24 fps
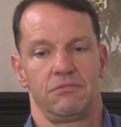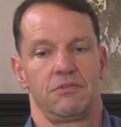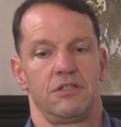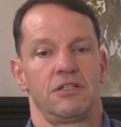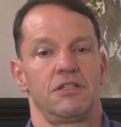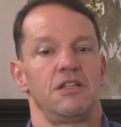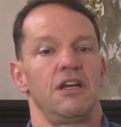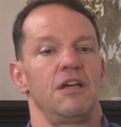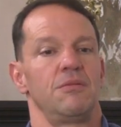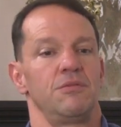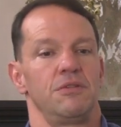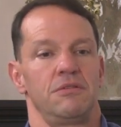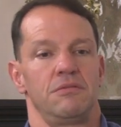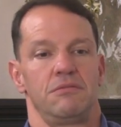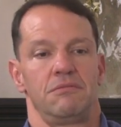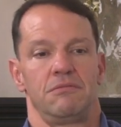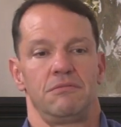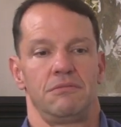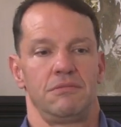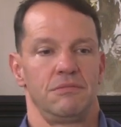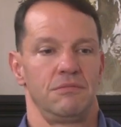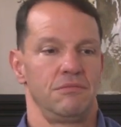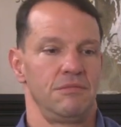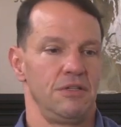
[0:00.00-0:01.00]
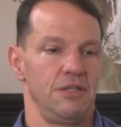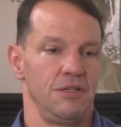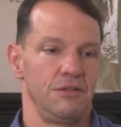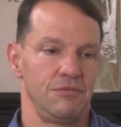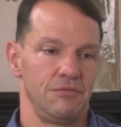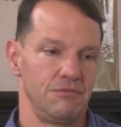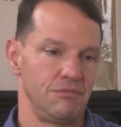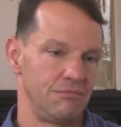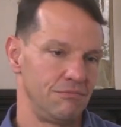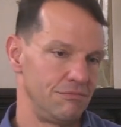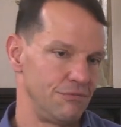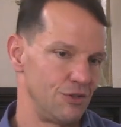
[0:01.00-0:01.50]
climate,
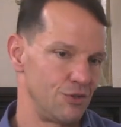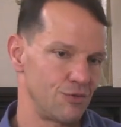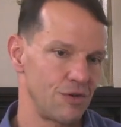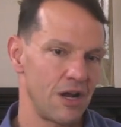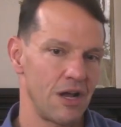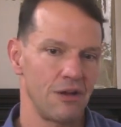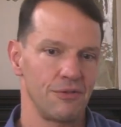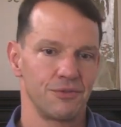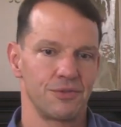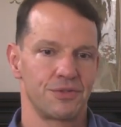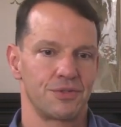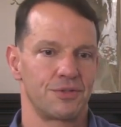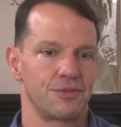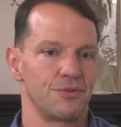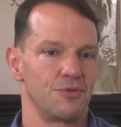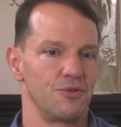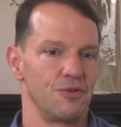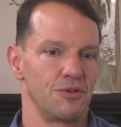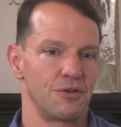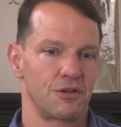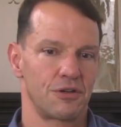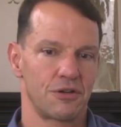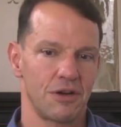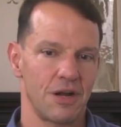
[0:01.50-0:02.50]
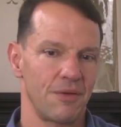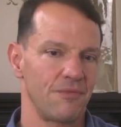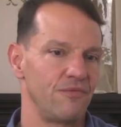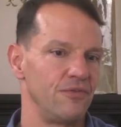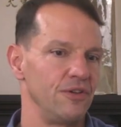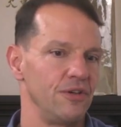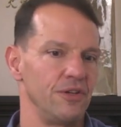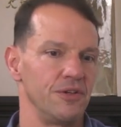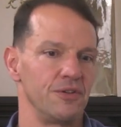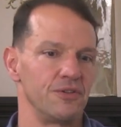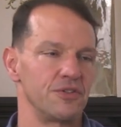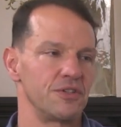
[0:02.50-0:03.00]
droughts or crop
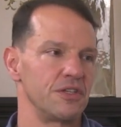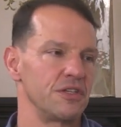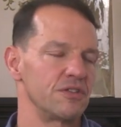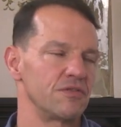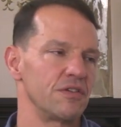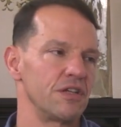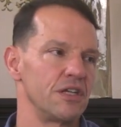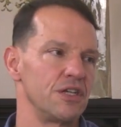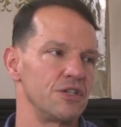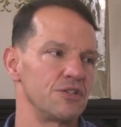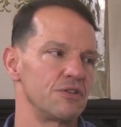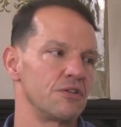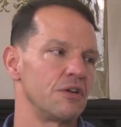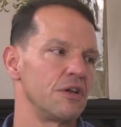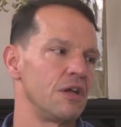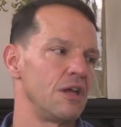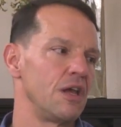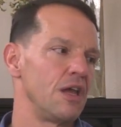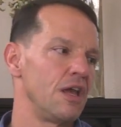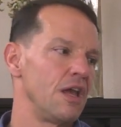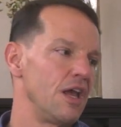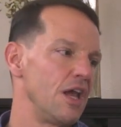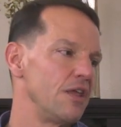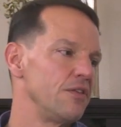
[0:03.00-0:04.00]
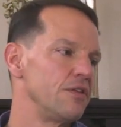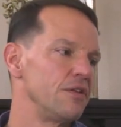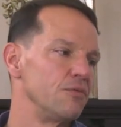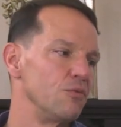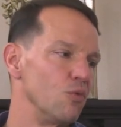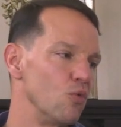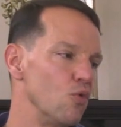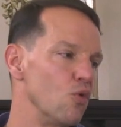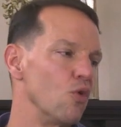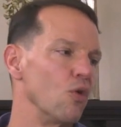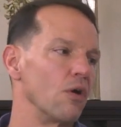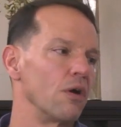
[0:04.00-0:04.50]
failures, things of that nature, and
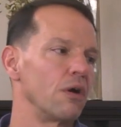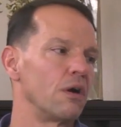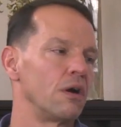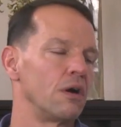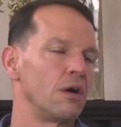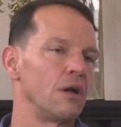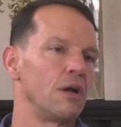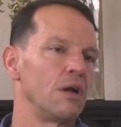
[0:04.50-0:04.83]
then war.